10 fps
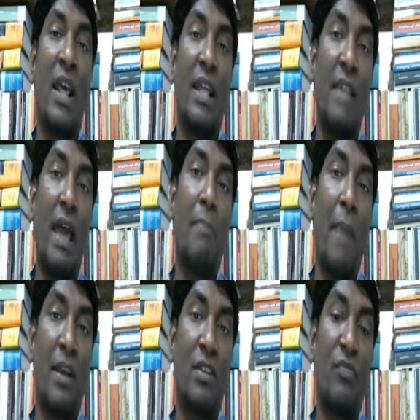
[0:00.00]
that
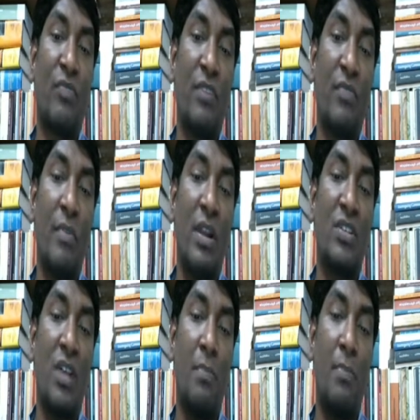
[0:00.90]
packet of
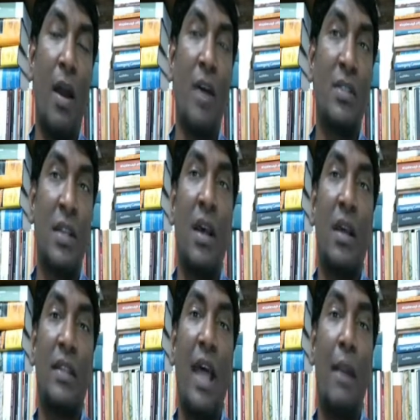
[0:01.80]
information plus
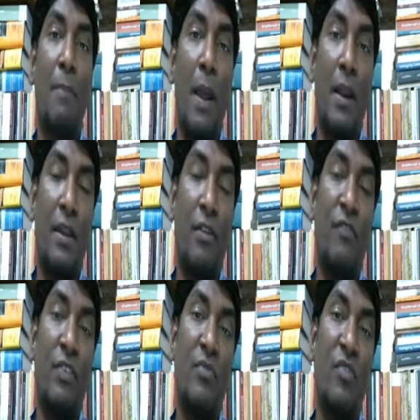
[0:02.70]
that packet of
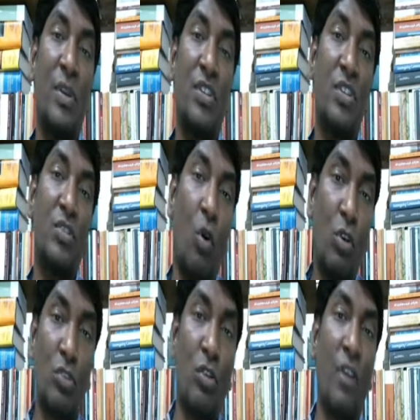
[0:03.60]
information is
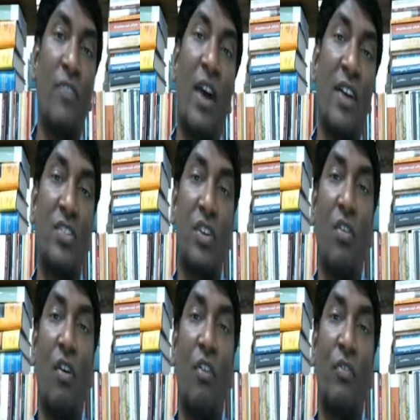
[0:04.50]
also a function
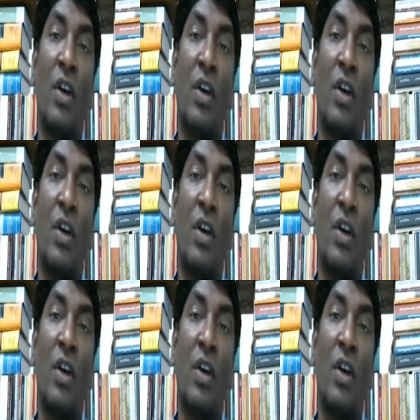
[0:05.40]
of